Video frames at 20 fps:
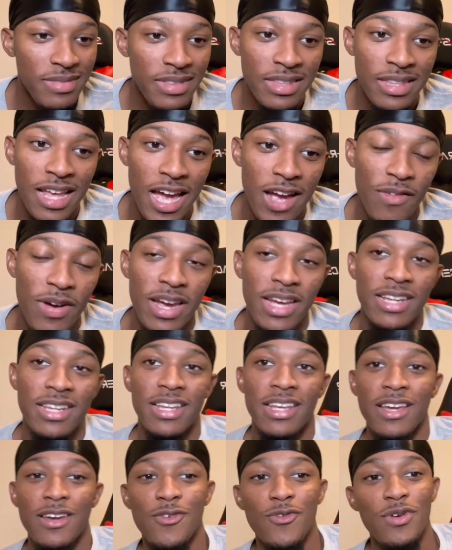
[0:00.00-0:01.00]
that right
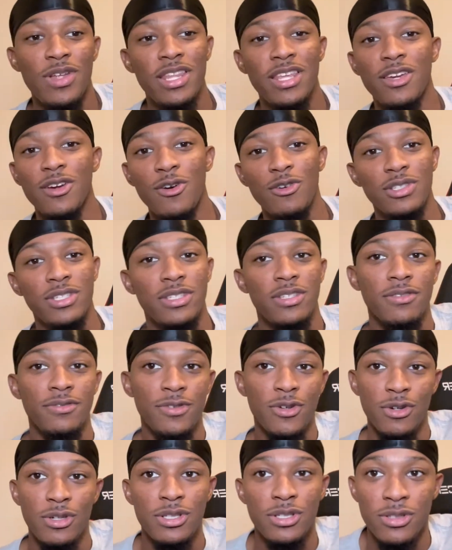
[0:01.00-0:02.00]
there really goes into
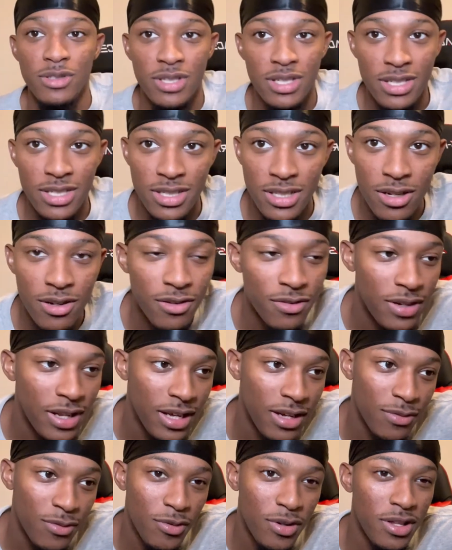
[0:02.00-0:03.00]
focusing on yourself.
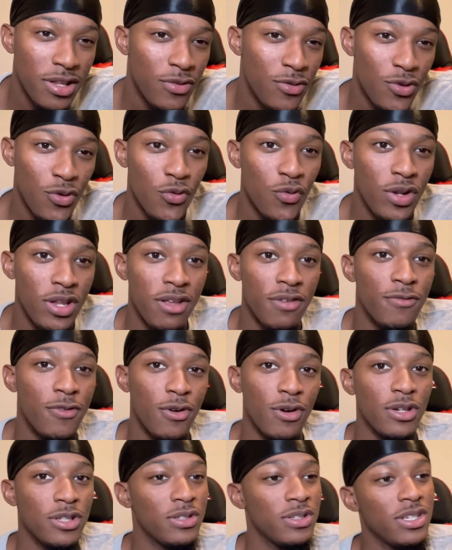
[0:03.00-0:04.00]
Like, really, if you really
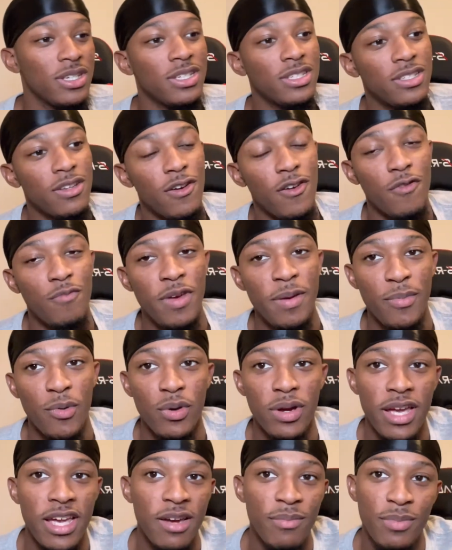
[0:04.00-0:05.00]
focus on yourself, people
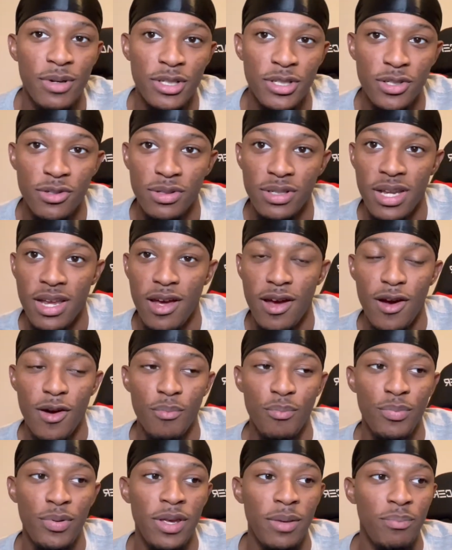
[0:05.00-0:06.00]
can't put you
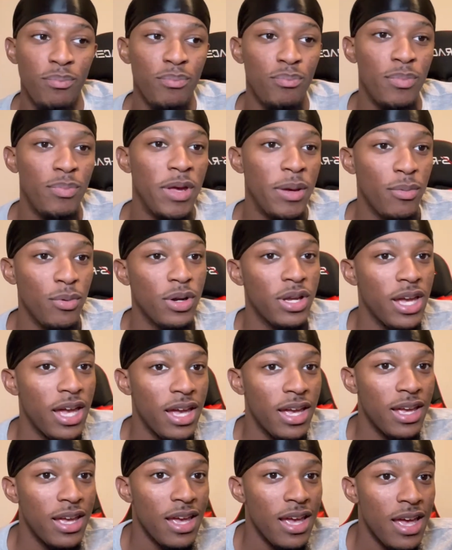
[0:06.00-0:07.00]
down. People
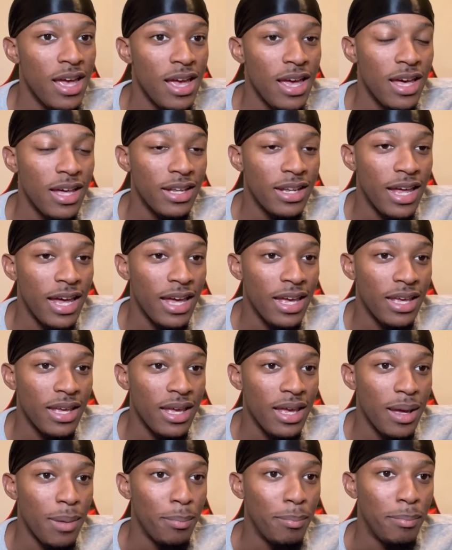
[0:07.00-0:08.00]
can't, like,